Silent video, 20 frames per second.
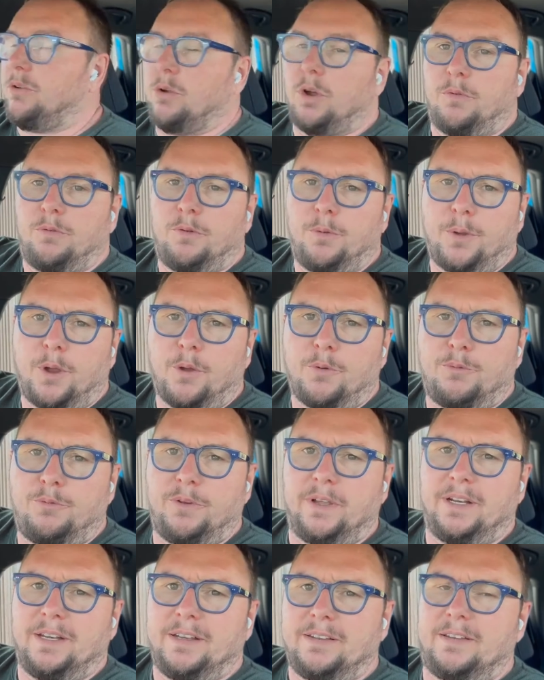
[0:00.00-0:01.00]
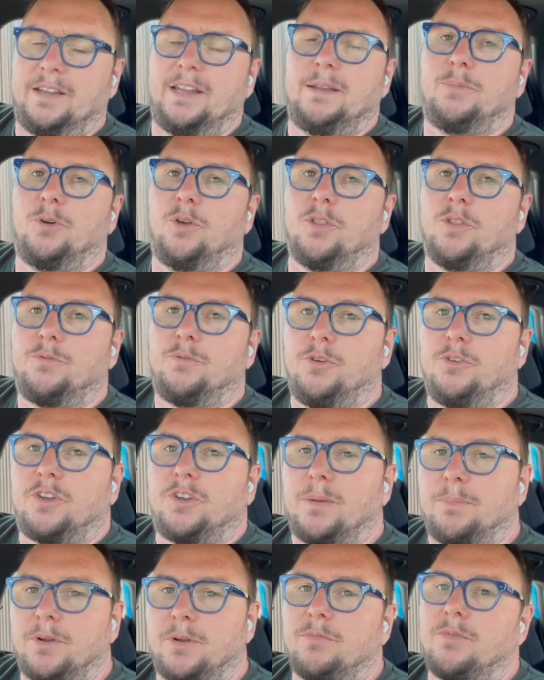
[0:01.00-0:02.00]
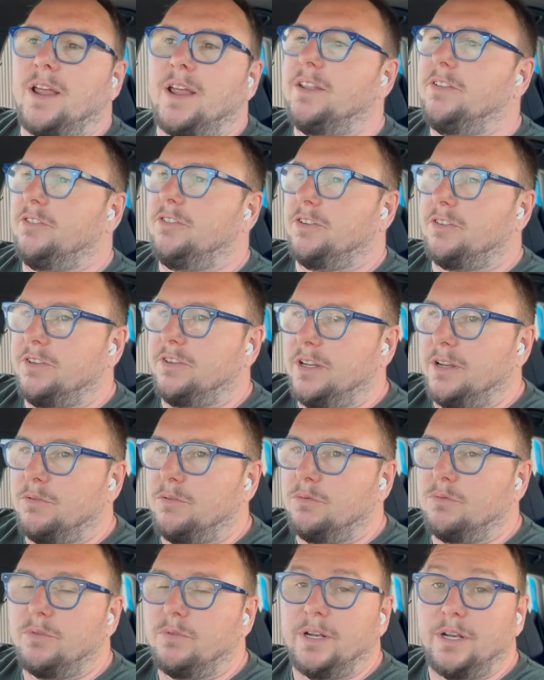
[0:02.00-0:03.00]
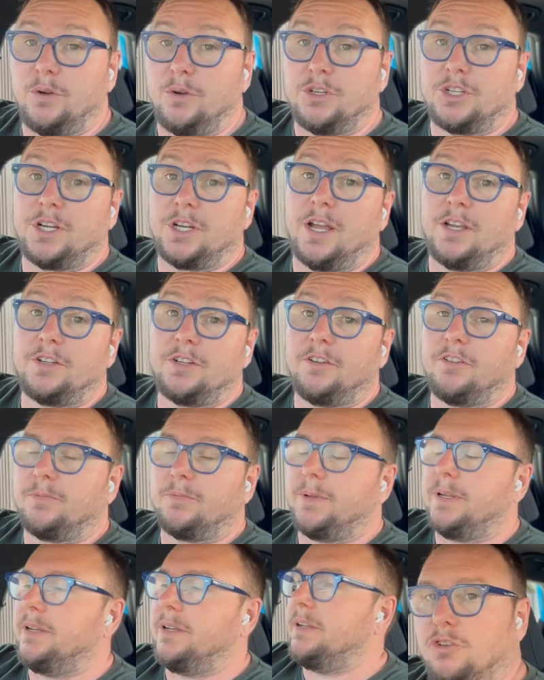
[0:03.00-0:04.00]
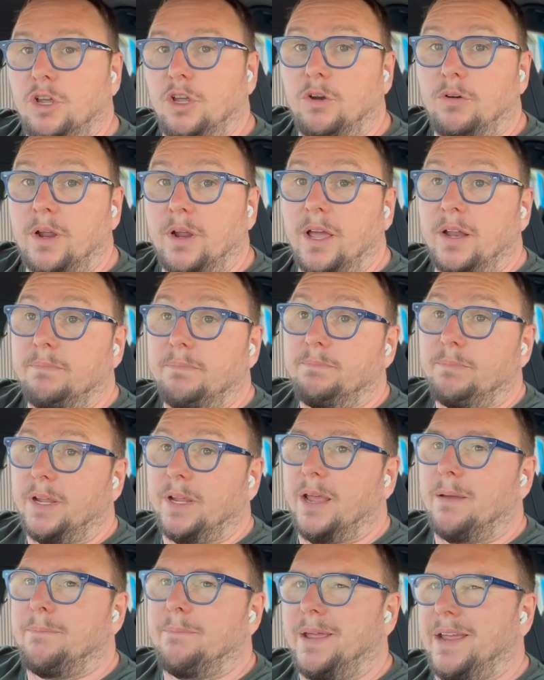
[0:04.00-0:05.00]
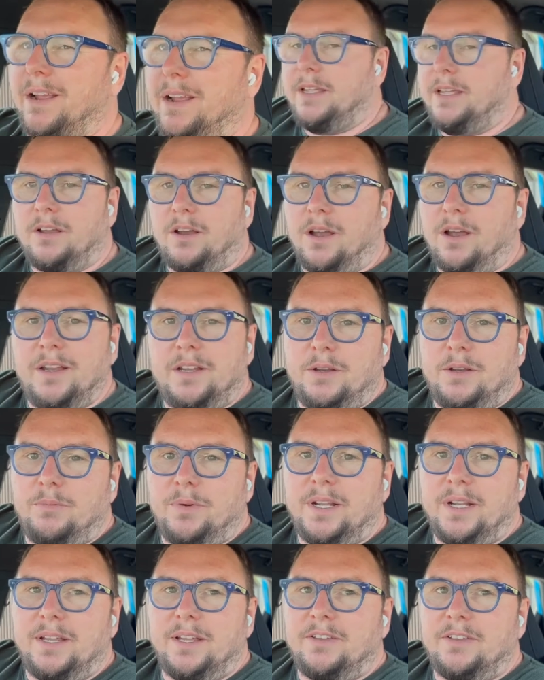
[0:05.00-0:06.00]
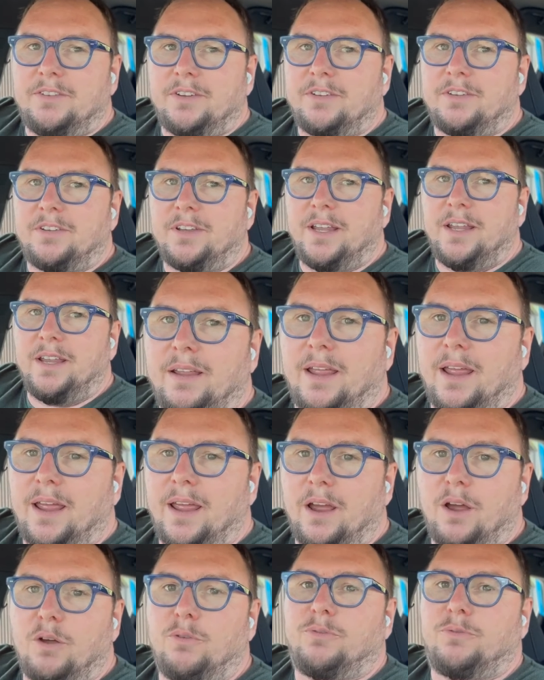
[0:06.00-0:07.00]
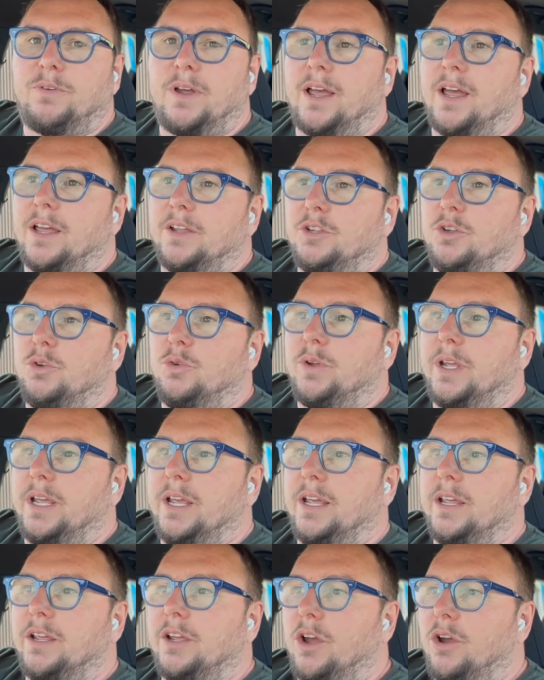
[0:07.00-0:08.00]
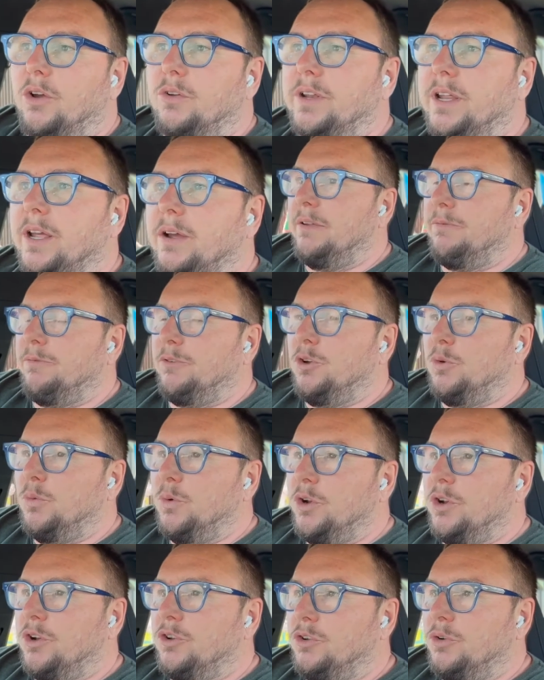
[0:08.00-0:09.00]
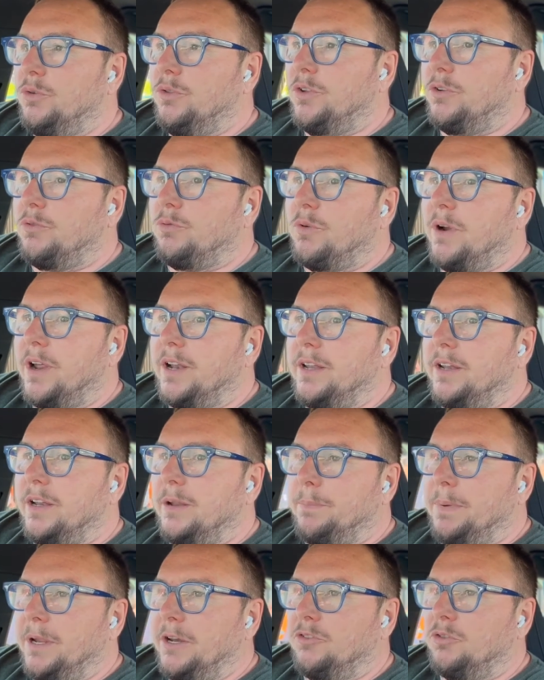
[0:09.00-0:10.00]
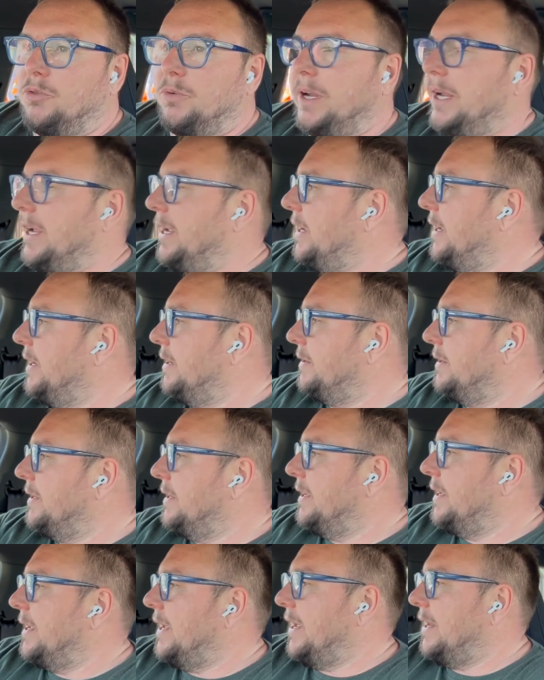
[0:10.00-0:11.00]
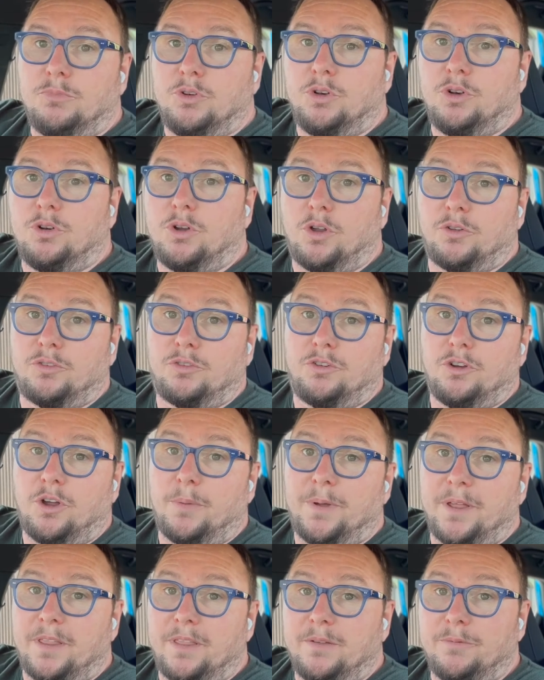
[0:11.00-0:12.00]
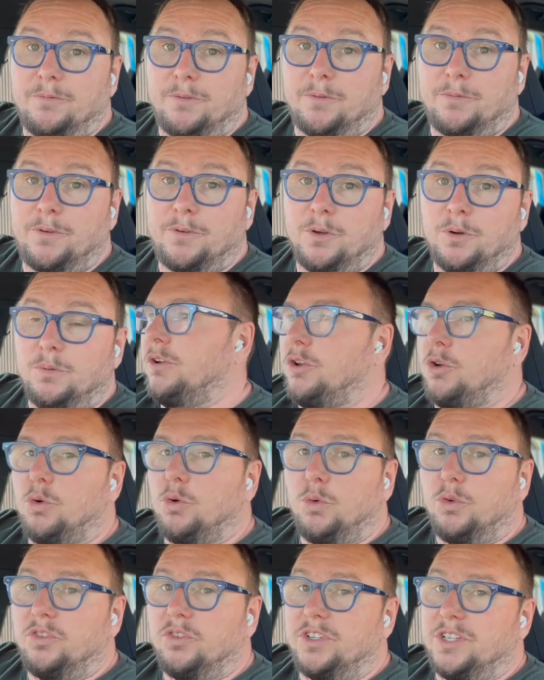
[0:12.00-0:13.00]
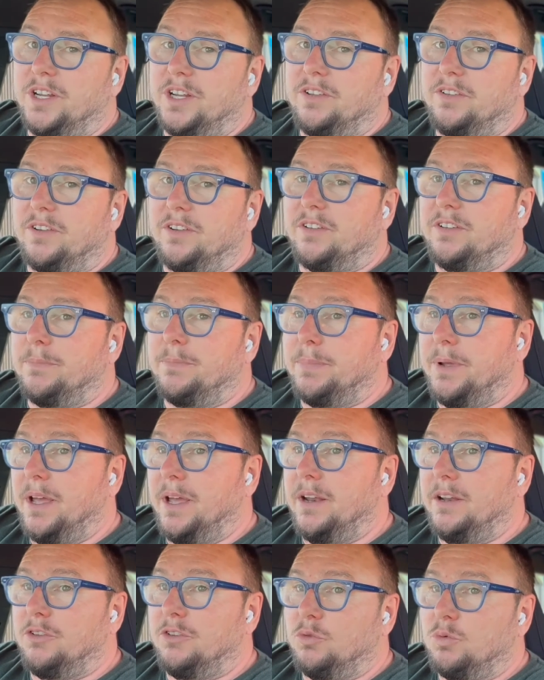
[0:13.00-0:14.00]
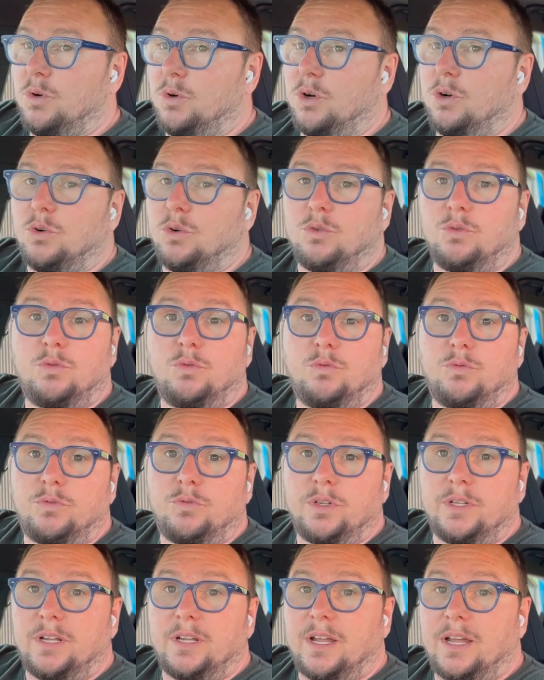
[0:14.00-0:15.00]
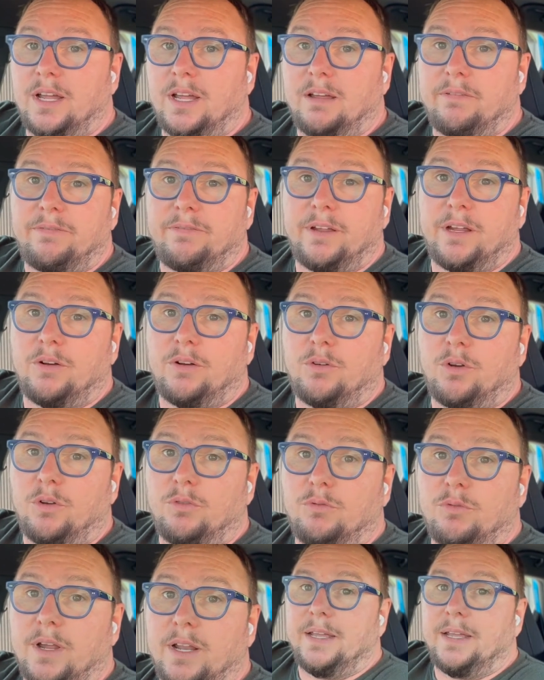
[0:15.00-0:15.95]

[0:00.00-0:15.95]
Hopefully we go fairly deep on the first couple of runs just to get really good charging speed. Turn around, come back. The idea really is just seeing how far you can go. Now, if you were to do this run in a petrol car and not stop other than for fuel, Google suggests it's about a 12.5-hour odd run.